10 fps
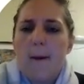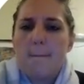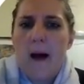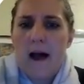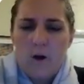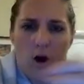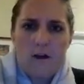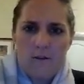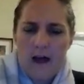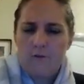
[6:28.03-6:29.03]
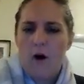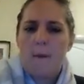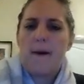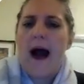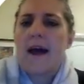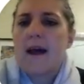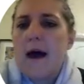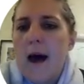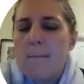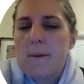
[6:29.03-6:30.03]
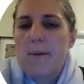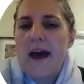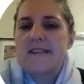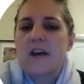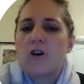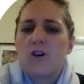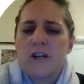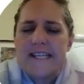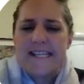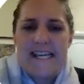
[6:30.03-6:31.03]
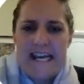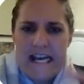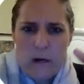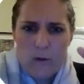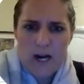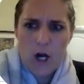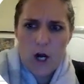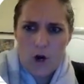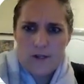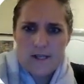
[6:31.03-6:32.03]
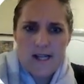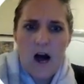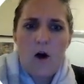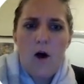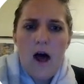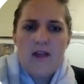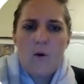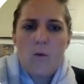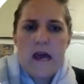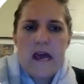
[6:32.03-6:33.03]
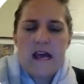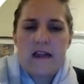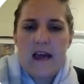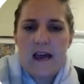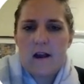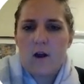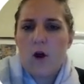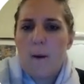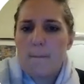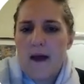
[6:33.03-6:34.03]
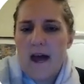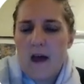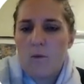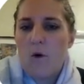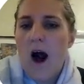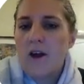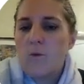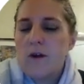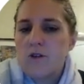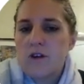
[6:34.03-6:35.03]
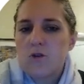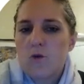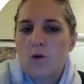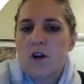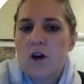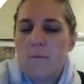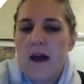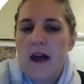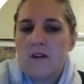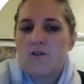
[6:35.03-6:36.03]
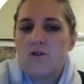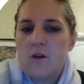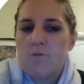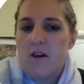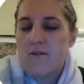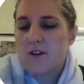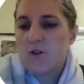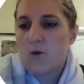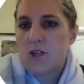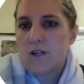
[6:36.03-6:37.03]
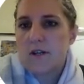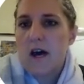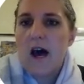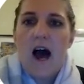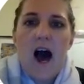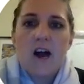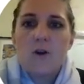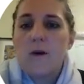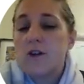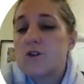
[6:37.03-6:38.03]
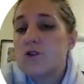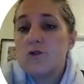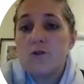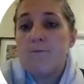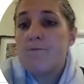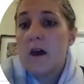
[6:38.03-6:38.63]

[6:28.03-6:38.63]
like going that far back, but basically you're going to see when it loads now that we can then compare, well, how did we do this quarter compared to the previous quarters? How did we do